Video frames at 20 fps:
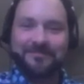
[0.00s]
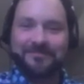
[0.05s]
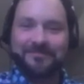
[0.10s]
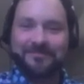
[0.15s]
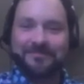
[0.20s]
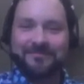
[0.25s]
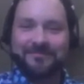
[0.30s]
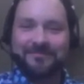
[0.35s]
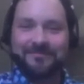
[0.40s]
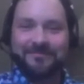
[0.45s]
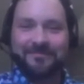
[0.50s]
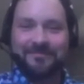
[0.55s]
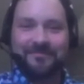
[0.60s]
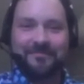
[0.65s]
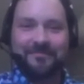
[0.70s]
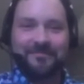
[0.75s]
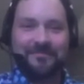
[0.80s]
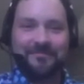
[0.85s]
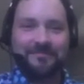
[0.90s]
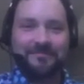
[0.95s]

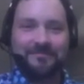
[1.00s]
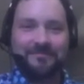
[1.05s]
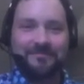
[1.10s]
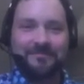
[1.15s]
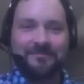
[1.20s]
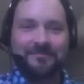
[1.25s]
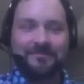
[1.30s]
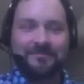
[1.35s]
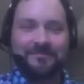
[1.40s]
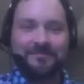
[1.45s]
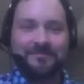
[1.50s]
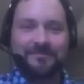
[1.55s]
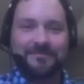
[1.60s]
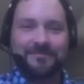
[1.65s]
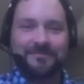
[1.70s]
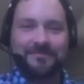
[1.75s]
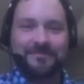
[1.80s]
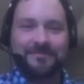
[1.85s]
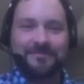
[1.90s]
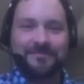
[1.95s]

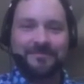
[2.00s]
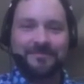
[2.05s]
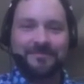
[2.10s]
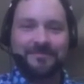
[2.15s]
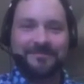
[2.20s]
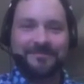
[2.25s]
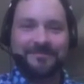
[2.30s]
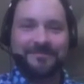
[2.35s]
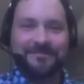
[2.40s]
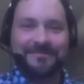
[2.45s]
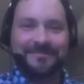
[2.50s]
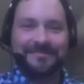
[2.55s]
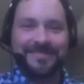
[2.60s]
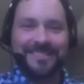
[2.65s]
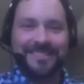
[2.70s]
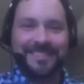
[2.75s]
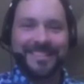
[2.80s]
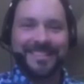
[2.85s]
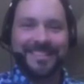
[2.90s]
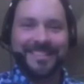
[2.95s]

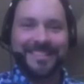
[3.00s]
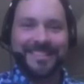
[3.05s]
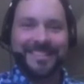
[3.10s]
The person shown says nothing.